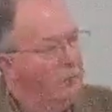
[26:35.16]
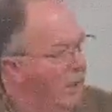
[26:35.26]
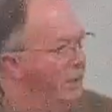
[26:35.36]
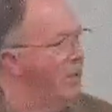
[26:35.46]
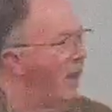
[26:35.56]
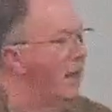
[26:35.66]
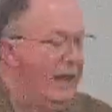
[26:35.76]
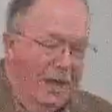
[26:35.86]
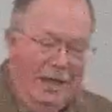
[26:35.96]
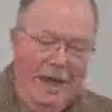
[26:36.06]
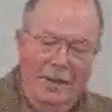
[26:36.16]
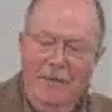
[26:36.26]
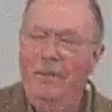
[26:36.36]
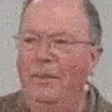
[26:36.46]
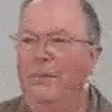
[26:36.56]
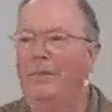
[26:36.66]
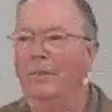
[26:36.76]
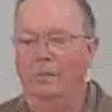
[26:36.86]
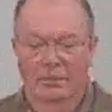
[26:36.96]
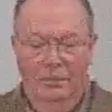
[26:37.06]
People can condemn.
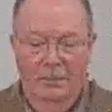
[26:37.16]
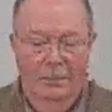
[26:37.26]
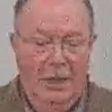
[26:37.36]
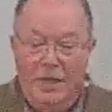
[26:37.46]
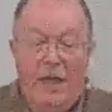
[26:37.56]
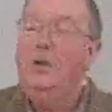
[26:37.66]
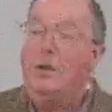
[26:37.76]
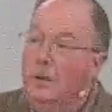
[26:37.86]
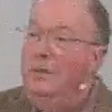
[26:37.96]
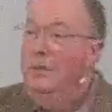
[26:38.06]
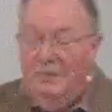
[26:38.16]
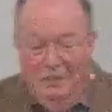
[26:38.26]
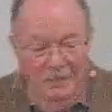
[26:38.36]
And they do.